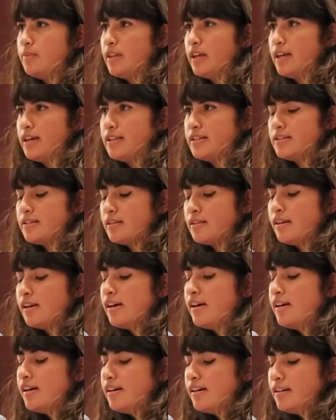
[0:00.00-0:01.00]
place
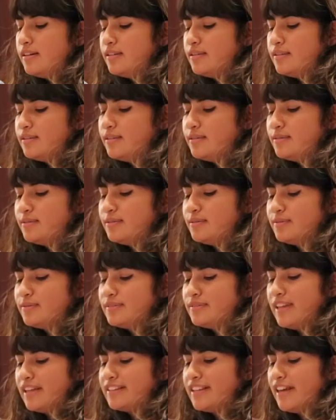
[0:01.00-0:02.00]

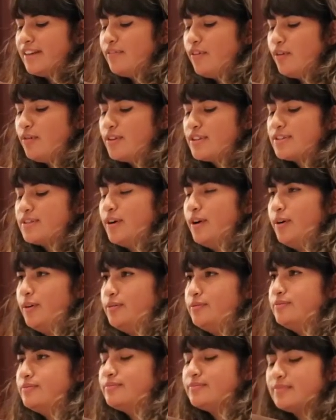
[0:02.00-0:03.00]
that they have always
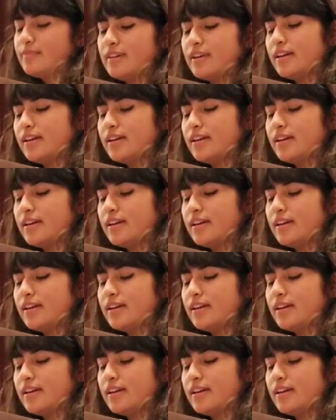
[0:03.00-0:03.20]
known.